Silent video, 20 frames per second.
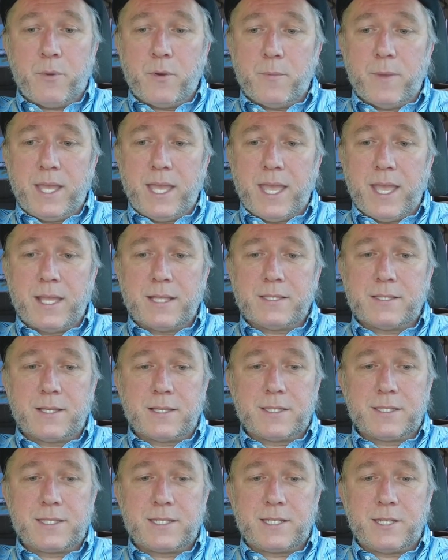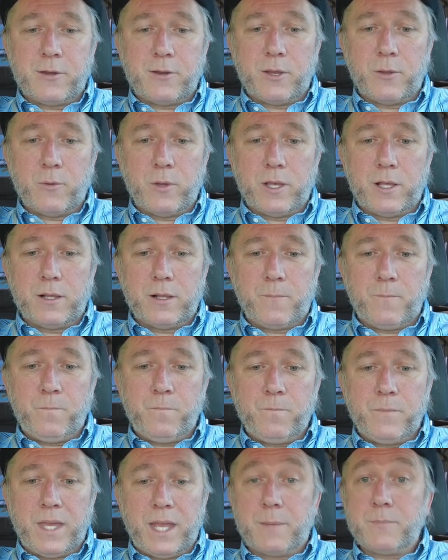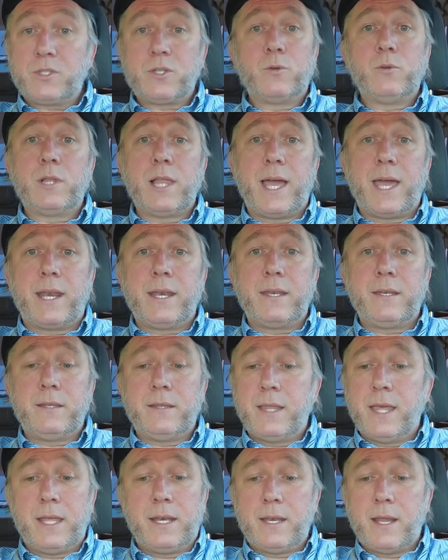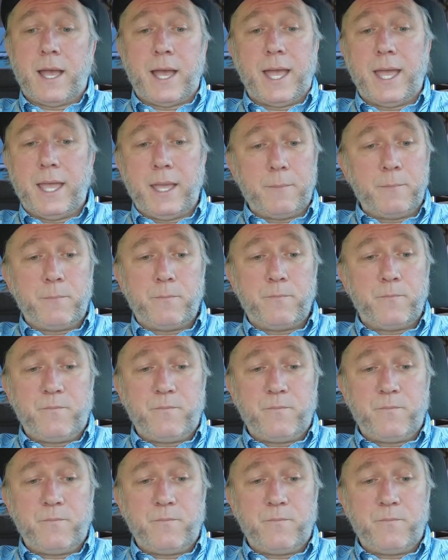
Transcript: put my hands on the steering wheel, and I'm so glad that I